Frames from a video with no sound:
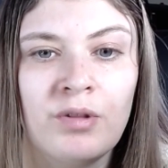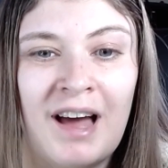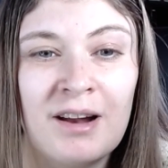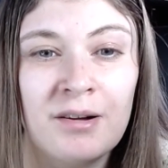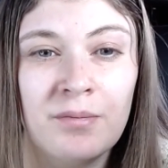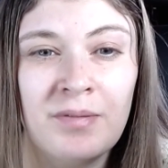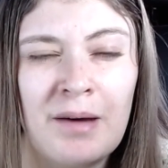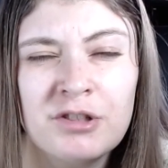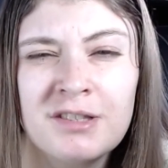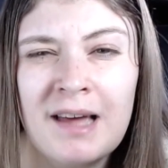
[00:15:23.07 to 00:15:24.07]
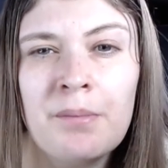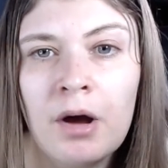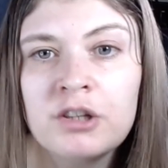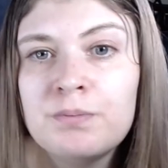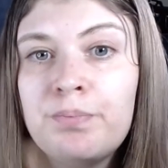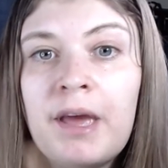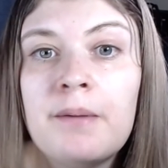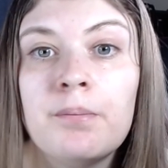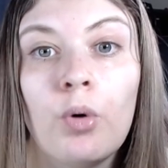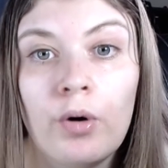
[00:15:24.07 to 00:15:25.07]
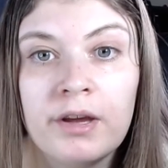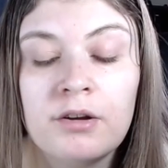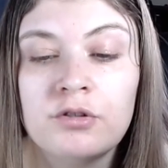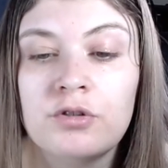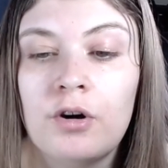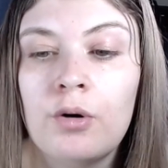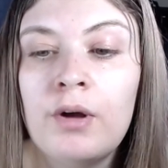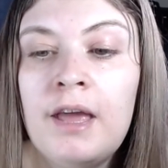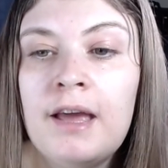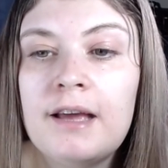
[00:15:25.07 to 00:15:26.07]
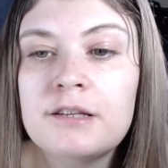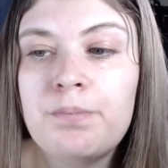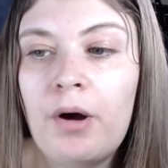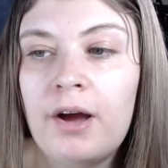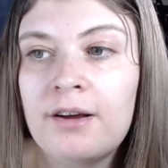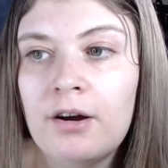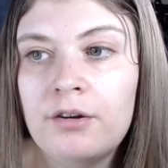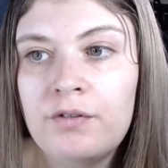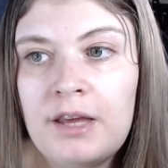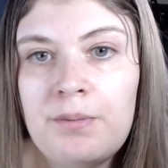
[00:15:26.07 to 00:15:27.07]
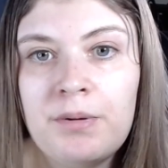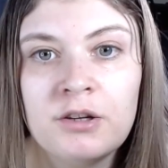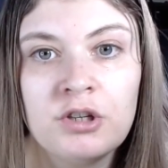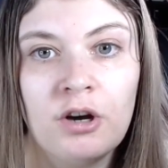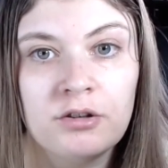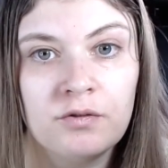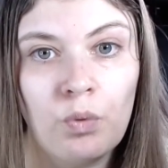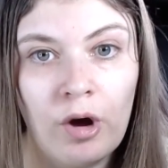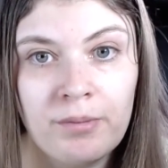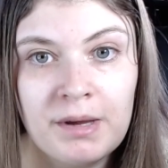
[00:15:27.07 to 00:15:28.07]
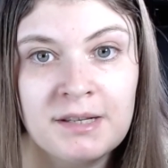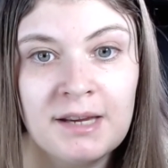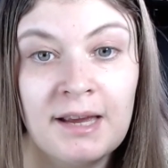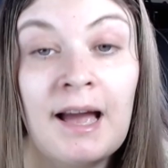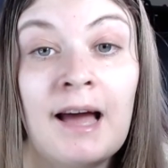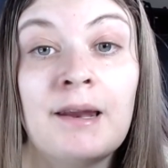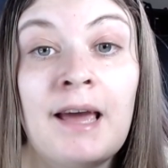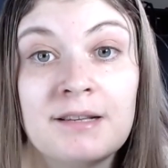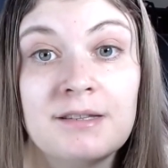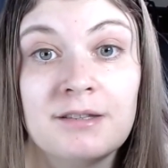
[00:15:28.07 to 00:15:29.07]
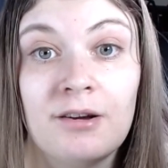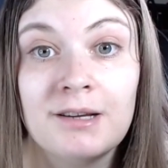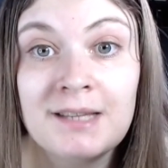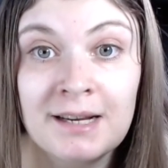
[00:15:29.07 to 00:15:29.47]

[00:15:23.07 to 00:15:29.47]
that that just that much bit more in control is by kind of keeping in charge of what I'm eating and exercise.